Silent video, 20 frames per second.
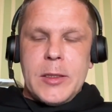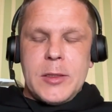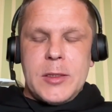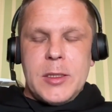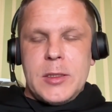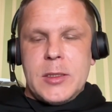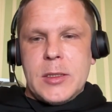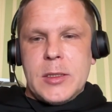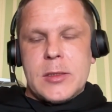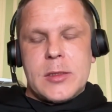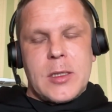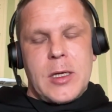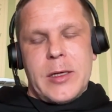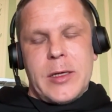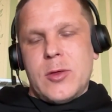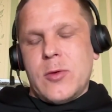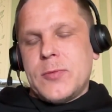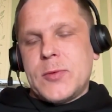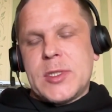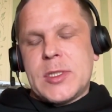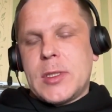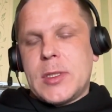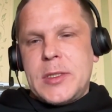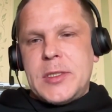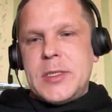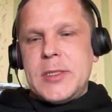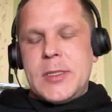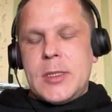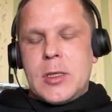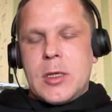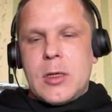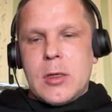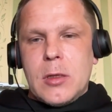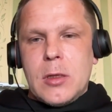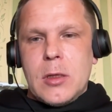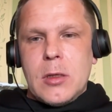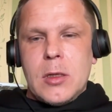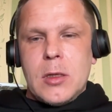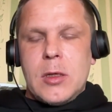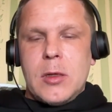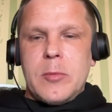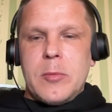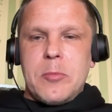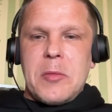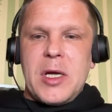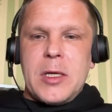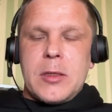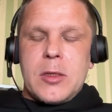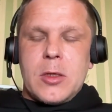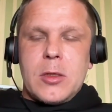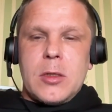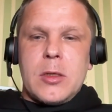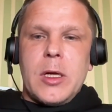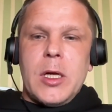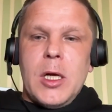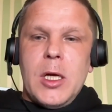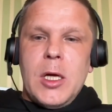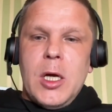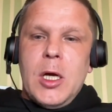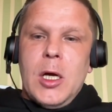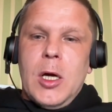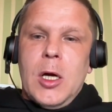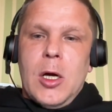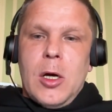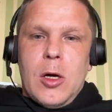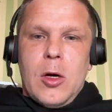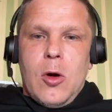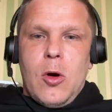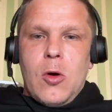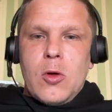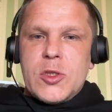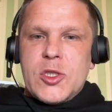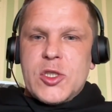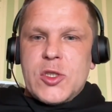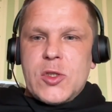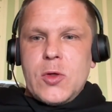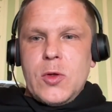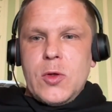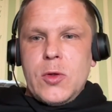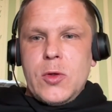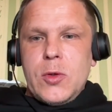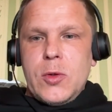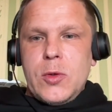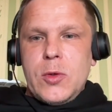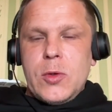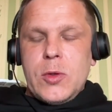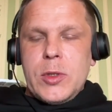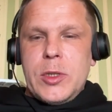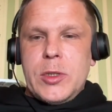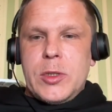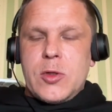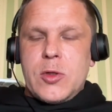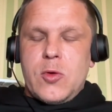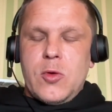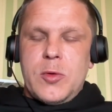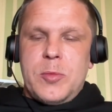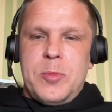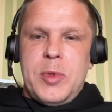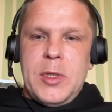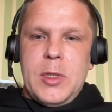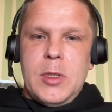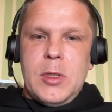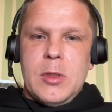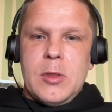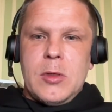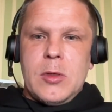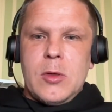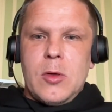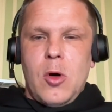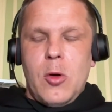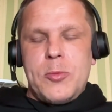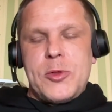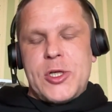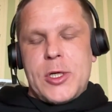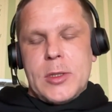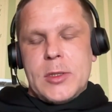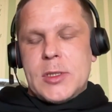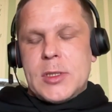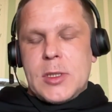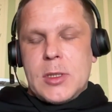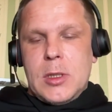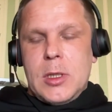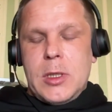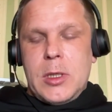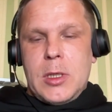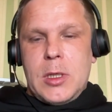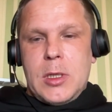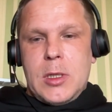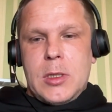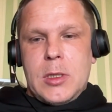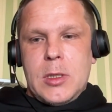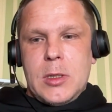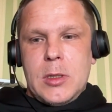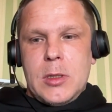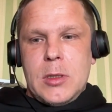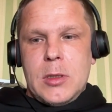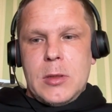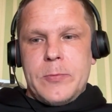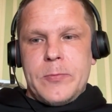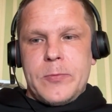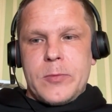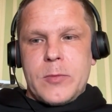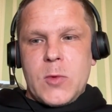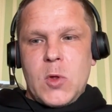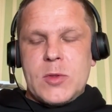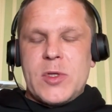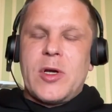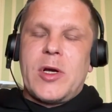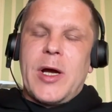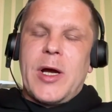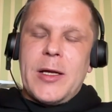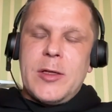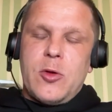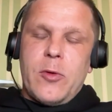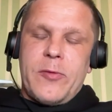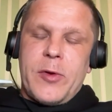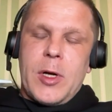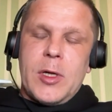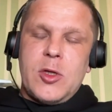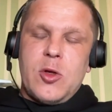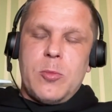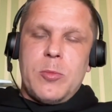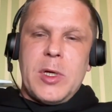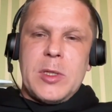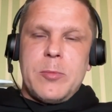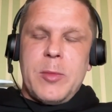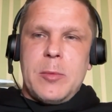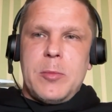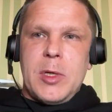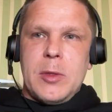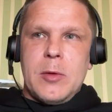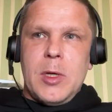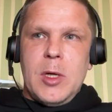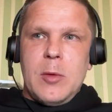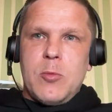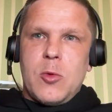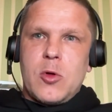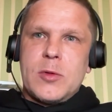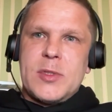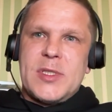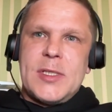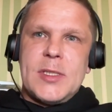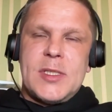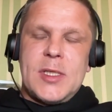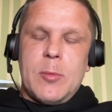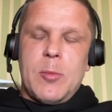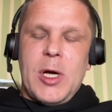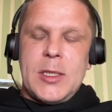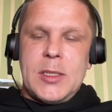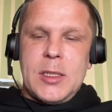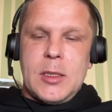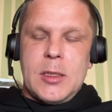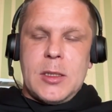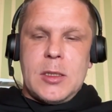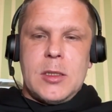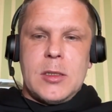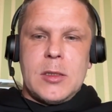and it is kind of statistical method. Also, it could be options like also kind of random, but maybe more systematic